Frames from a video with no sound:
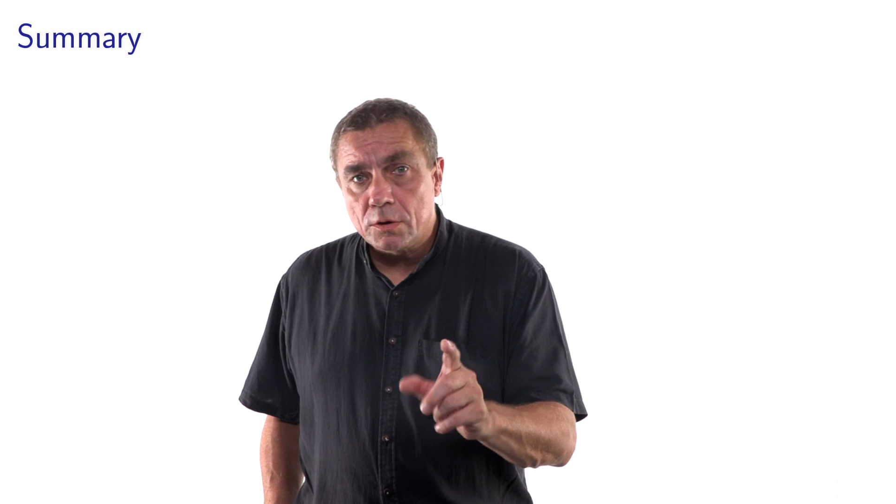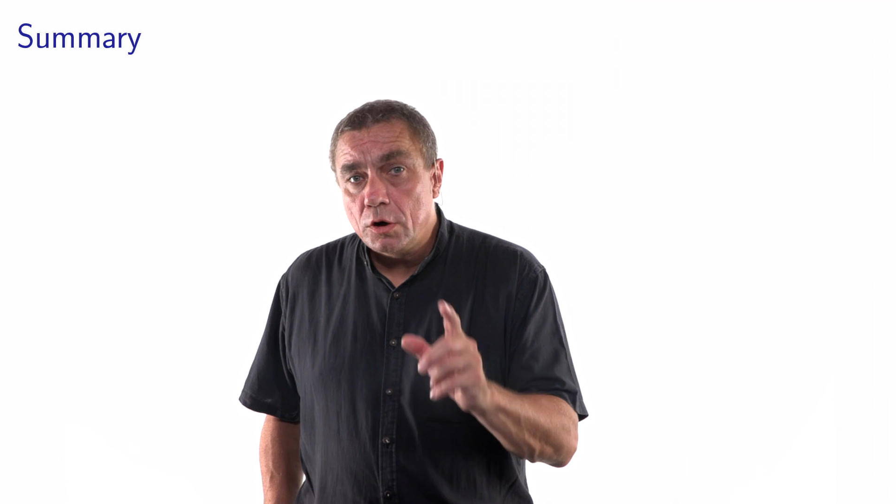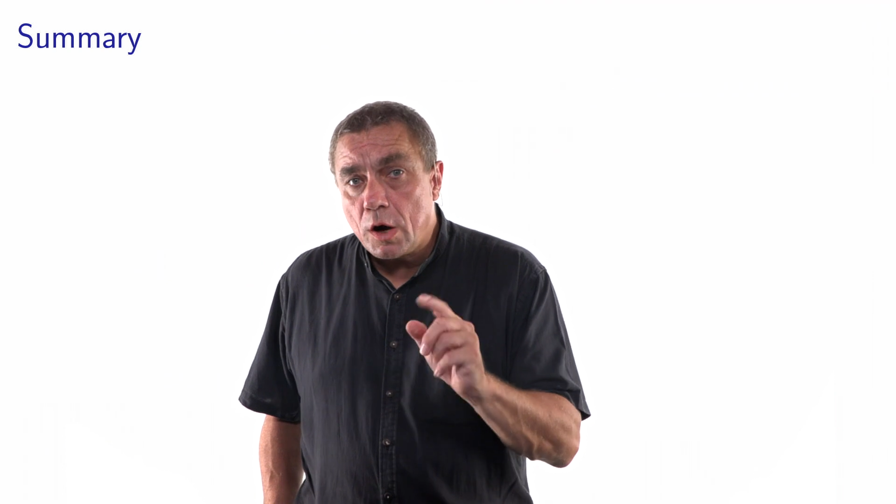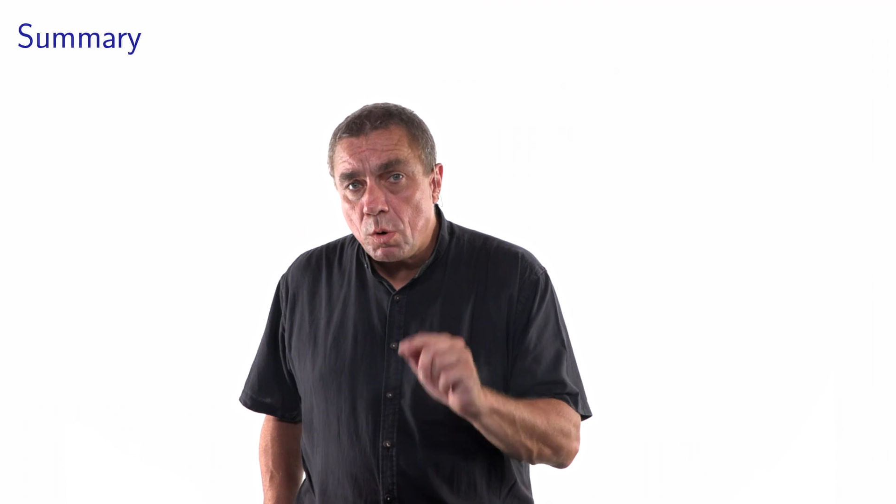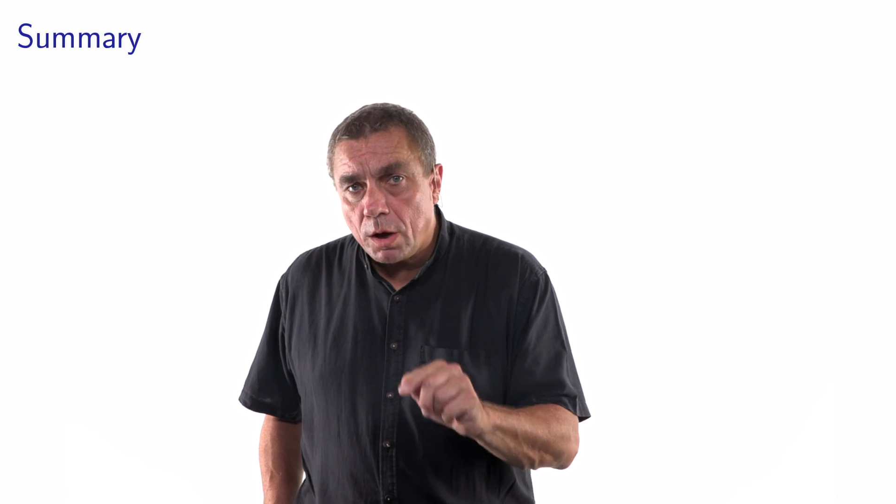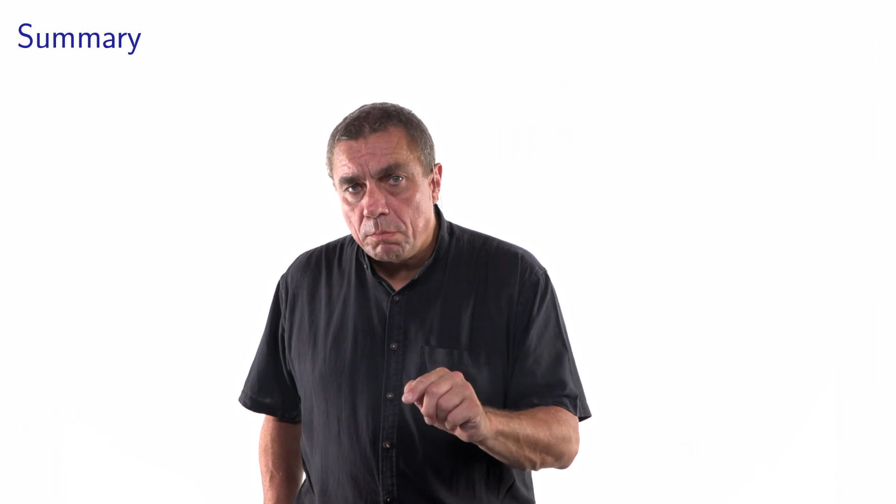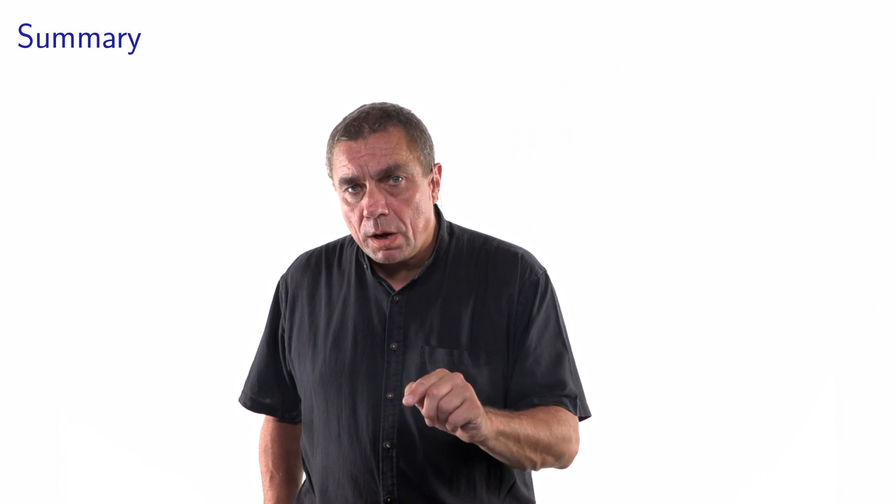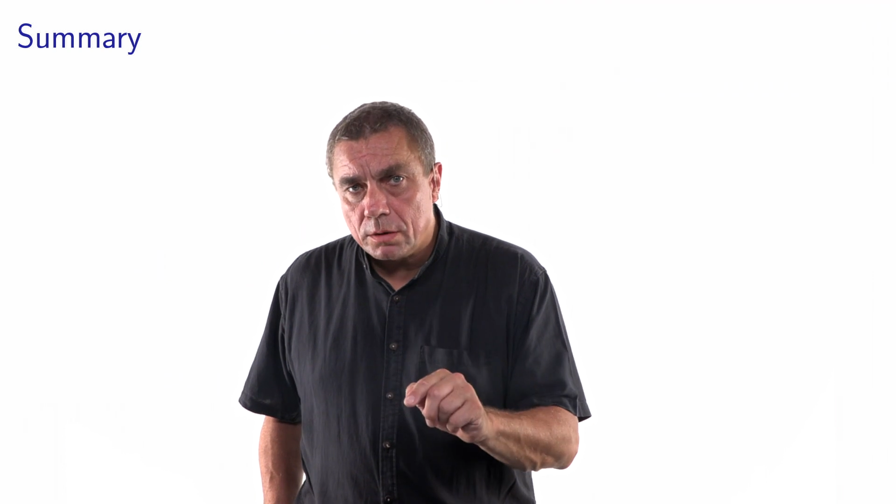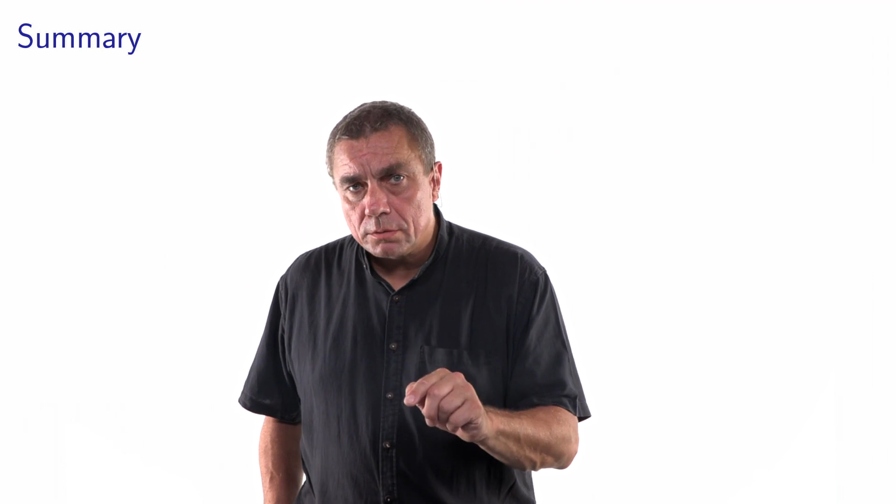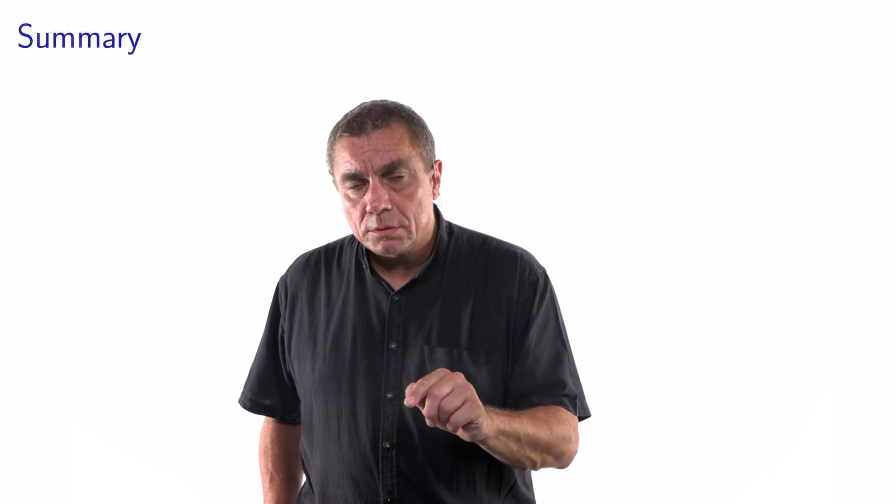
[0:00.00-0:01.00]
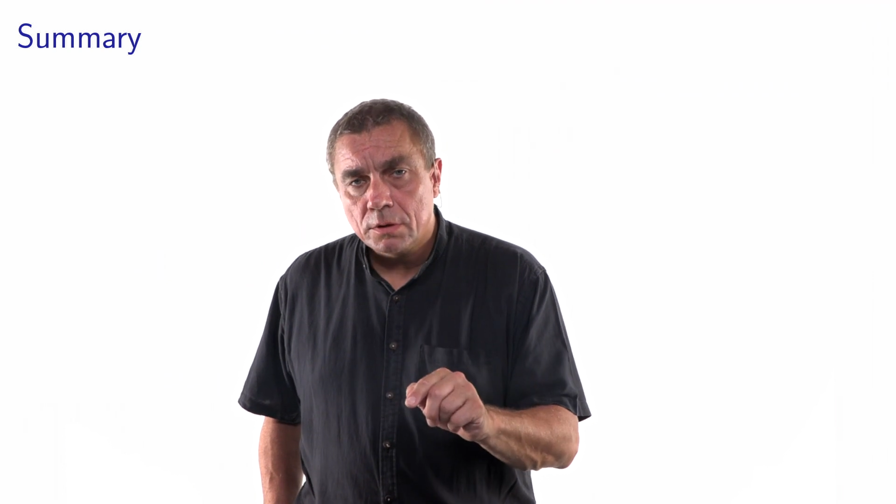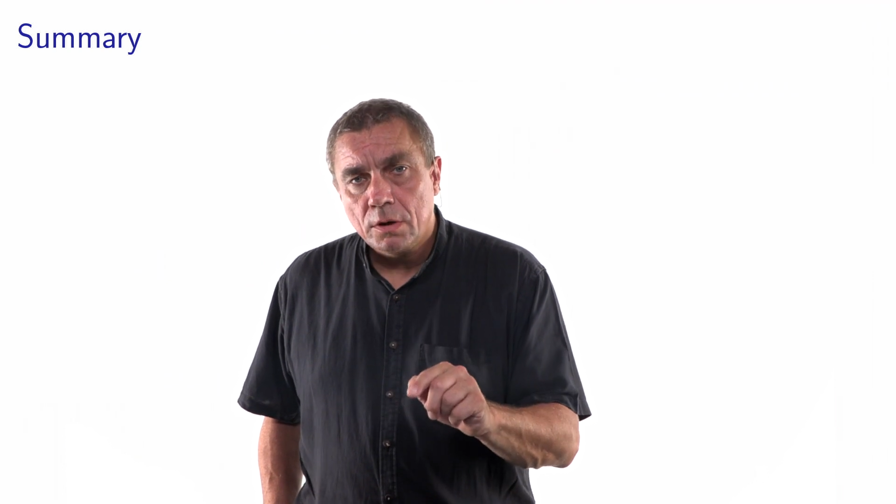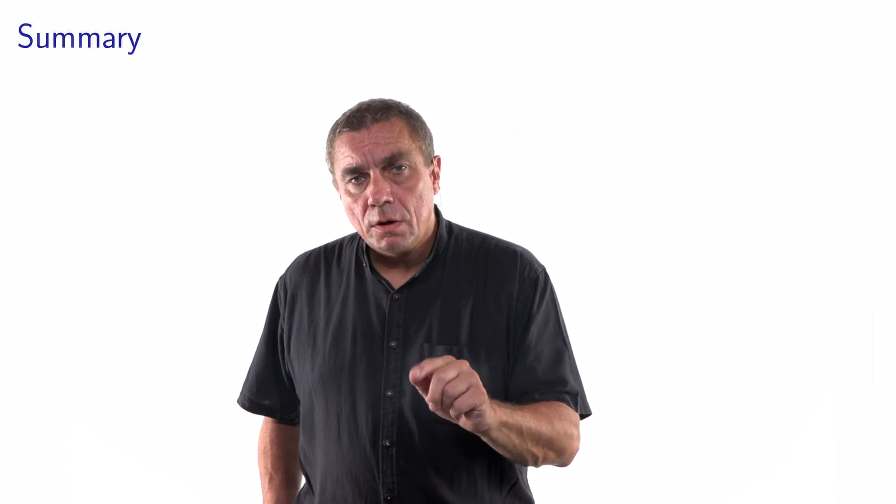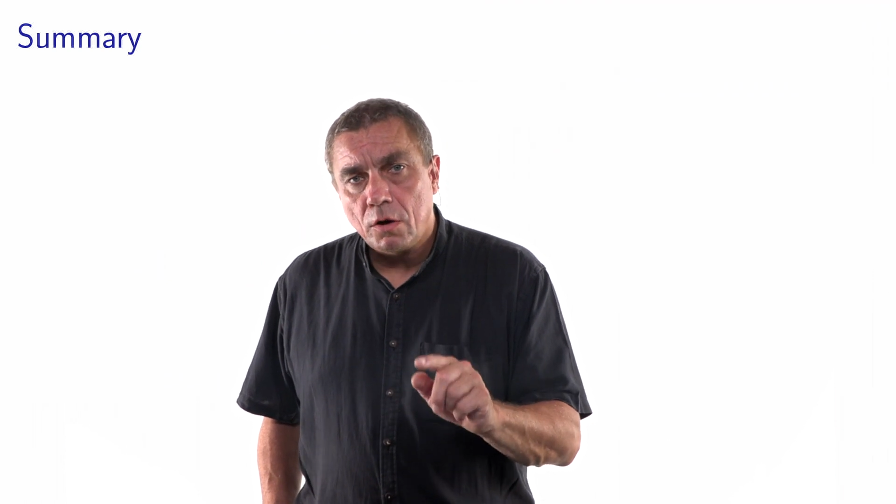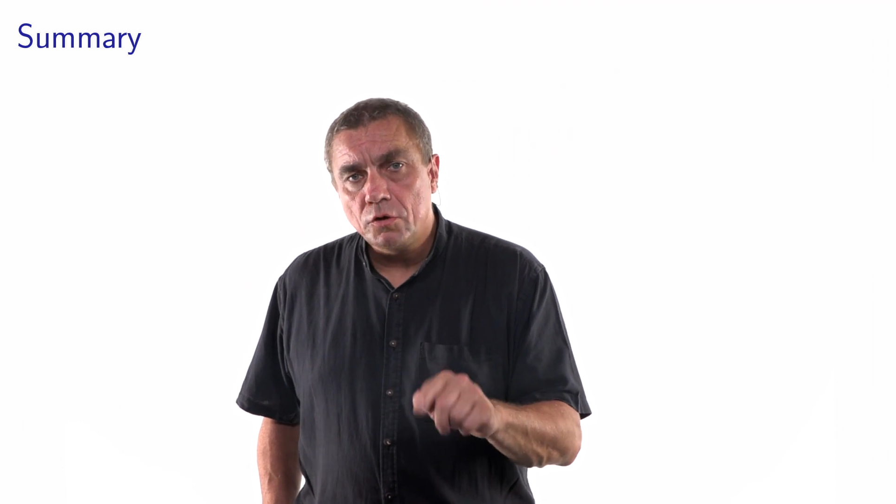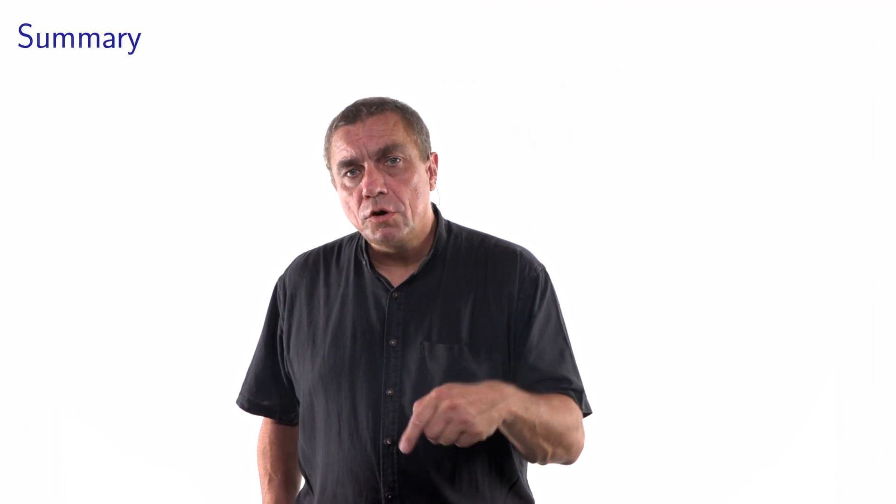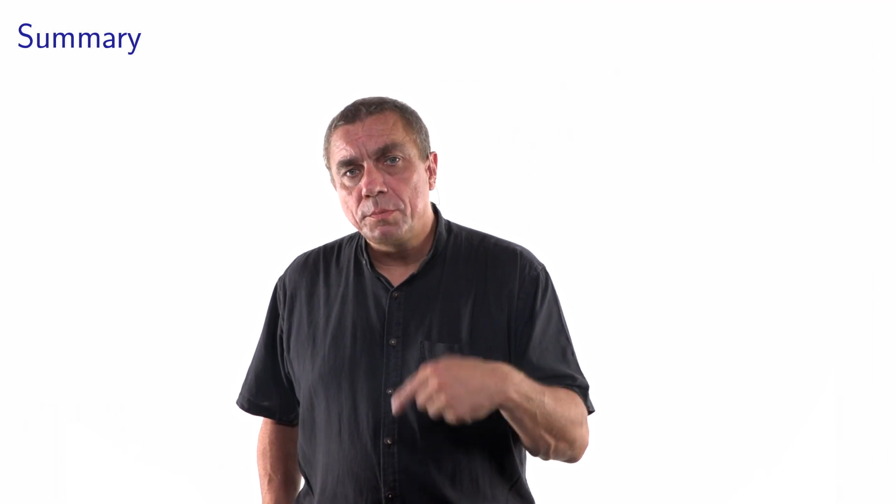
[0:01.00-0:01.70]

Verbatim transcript: a lower bound on the